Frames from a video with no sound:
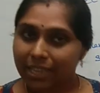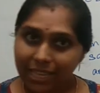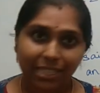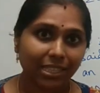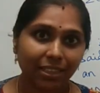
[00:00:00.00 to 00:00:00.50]

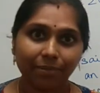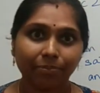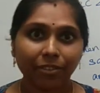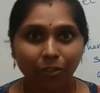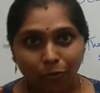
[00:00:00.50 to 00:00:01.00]
Yes,
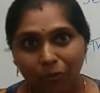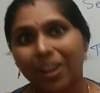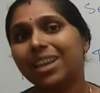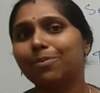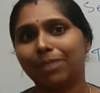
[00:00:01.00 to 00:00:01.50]

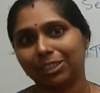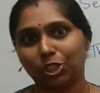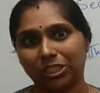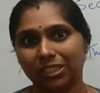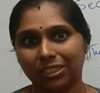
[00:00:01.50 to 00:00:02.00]
very
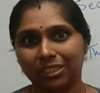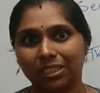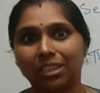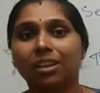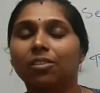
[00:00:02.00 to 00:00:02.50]
much.
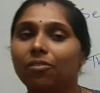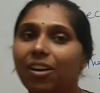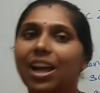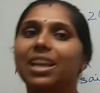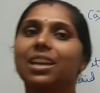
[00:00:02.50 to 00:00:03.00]

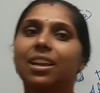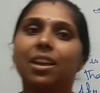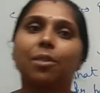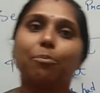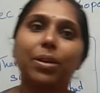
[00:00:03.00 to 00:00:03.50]
Why?
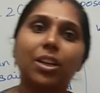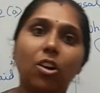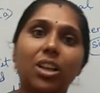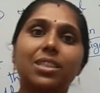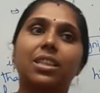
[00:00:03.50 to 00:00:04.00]

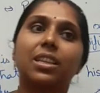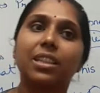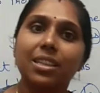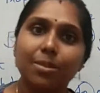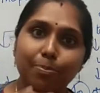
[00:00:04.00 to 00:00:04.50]
Because
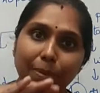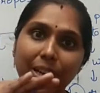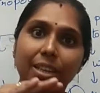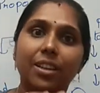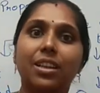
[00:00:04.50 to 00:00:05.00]
this
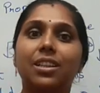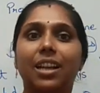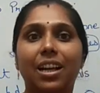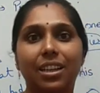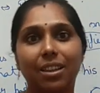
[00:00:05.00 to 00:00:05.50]
particular
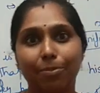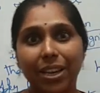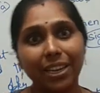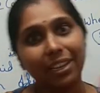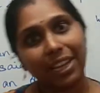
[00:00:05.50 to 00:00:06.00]

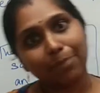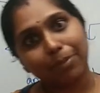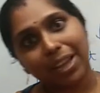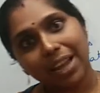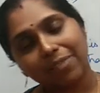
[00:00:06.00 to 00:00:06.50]
agreement can
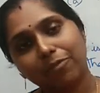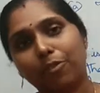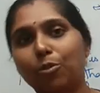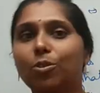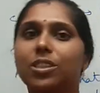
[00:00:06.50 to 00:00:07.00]
be
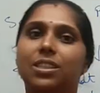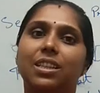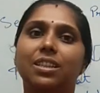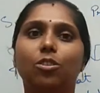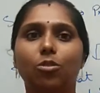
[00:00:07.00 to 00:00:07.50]
enforced
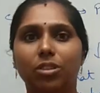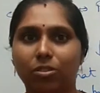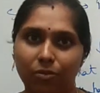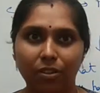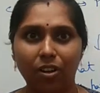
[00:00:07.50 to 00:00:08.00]
in court
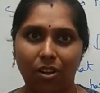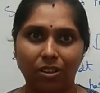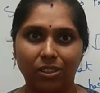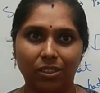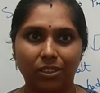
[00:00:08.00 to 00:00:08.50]
of law.
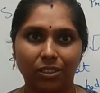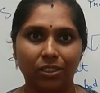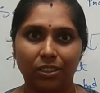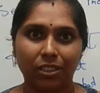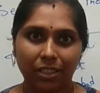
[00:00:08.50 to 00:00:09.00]

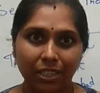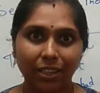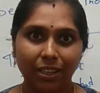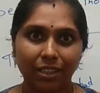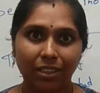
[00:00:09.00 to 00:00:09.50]

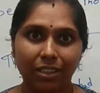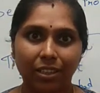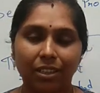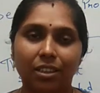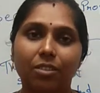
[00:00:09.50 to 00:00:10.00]
Yeah.
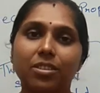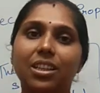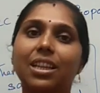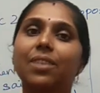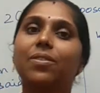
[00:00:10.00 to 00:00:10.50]

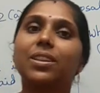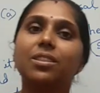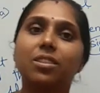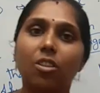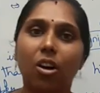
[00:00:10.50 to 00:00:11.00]
Usually if it
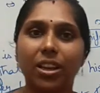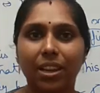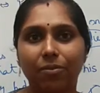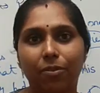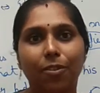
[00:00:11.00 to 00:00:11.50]
is not
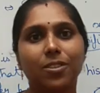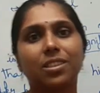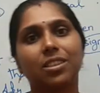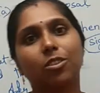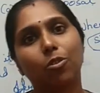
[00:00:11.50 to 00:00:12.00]

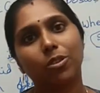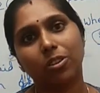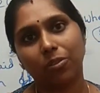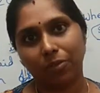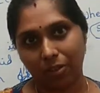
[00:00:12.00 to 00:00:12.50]
enforced in
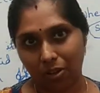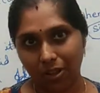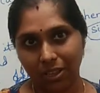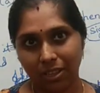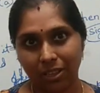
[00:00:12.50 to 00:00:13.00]
court of
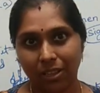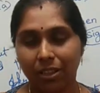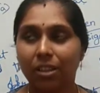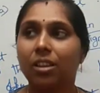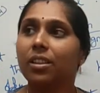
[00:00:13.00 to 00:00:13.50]
law,
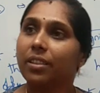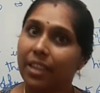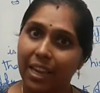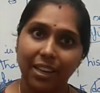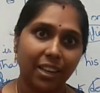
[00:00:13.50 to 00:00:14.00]

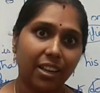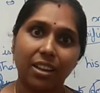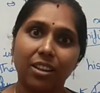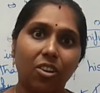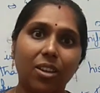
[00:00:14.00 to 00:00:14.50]
then it
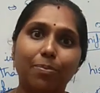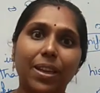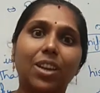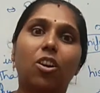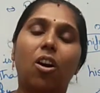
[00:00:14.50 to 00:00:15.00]
will not
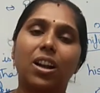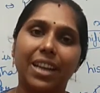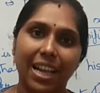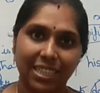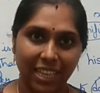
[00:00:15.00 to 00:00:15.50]
be called
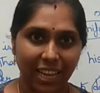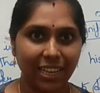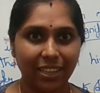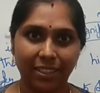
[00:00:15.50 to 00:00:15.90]
as a